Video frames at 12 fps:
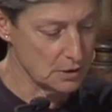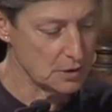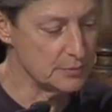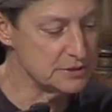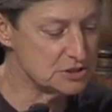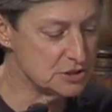
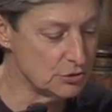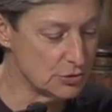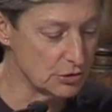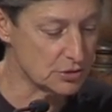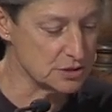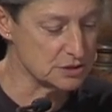a
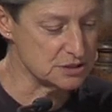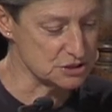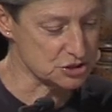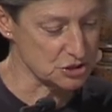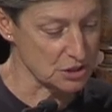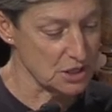material
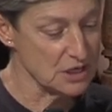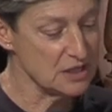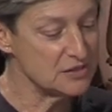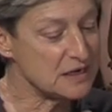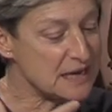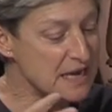condition
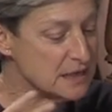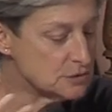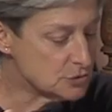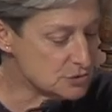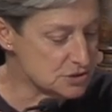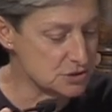that
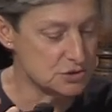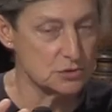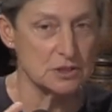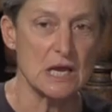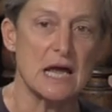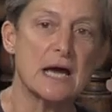enters into
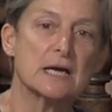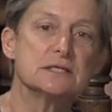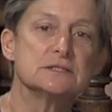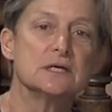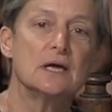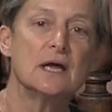the
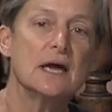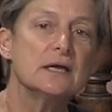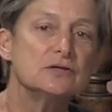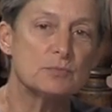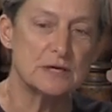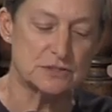act
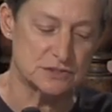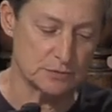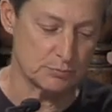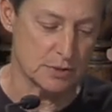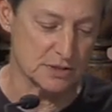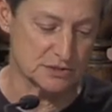and makes
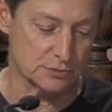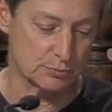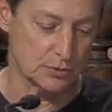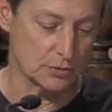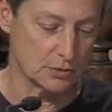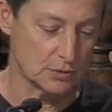it
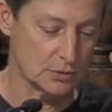possible.